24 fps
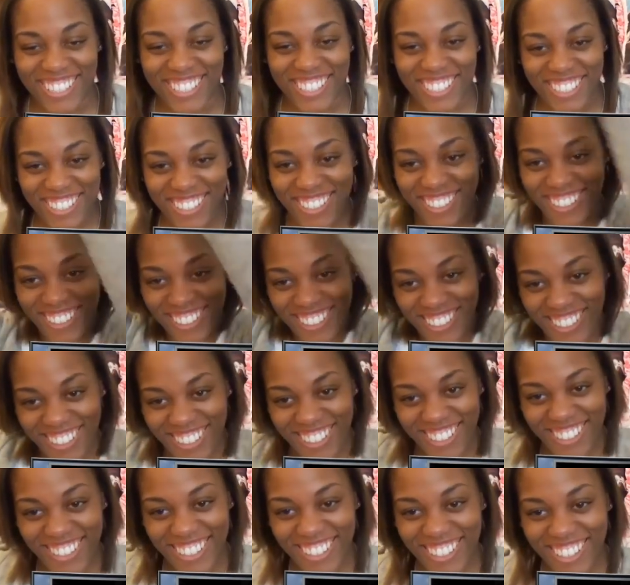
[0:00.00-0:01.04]

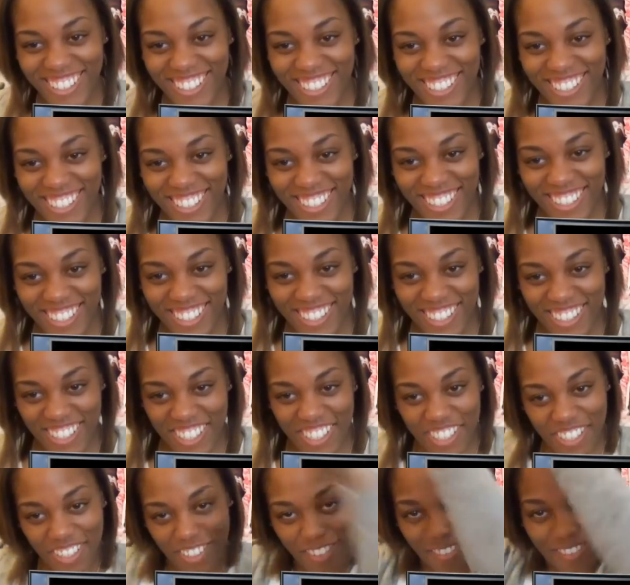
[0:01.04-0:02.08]

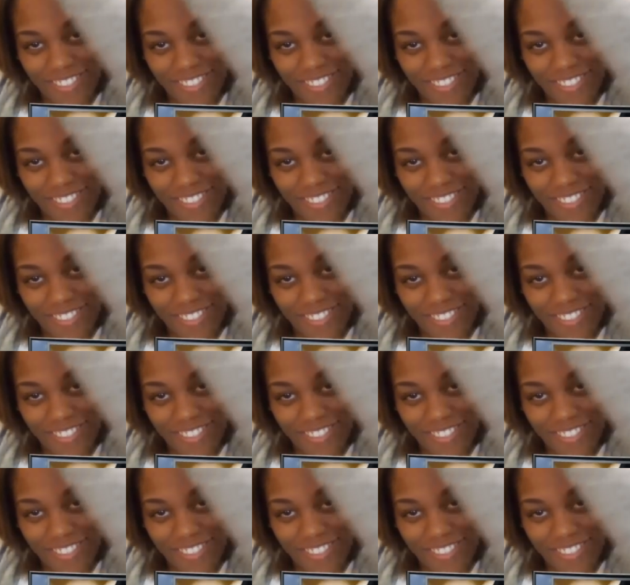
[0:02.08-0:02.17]
[no speech]